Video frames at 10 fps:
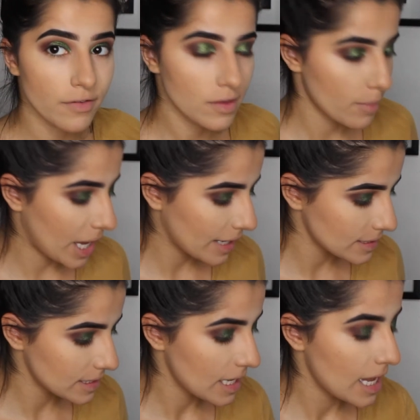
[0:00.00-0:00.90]
off the
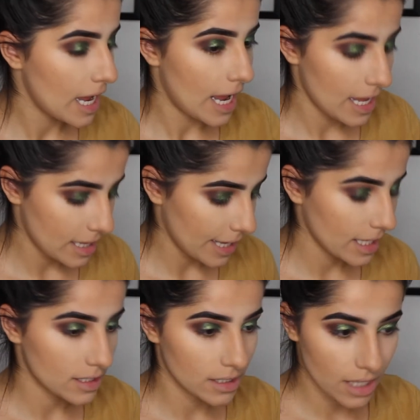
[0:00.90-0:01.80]
bat, I
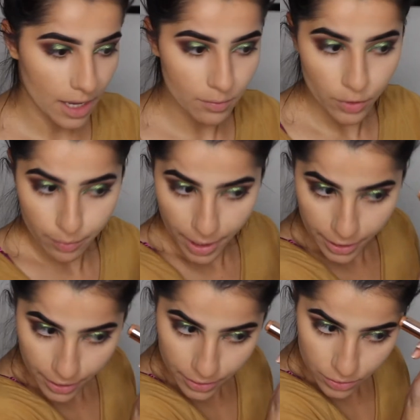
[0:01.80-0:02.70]
like it a lot more
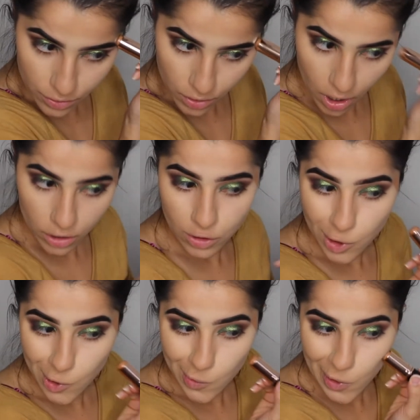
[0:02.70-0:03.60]
better to
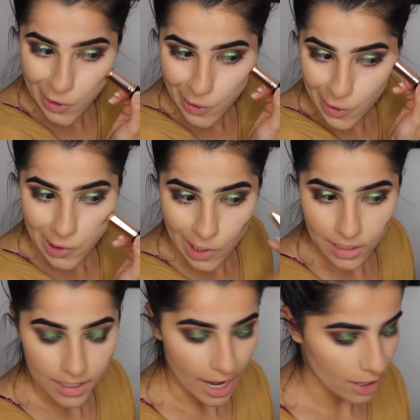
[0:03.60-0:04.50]
contour with
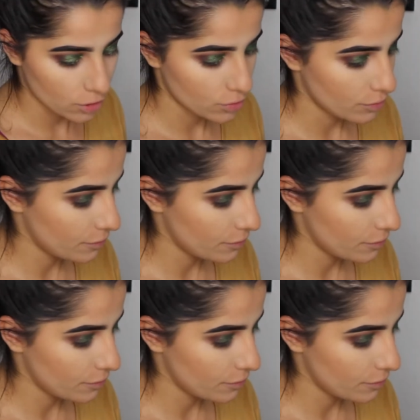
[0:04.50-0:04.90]
than an actual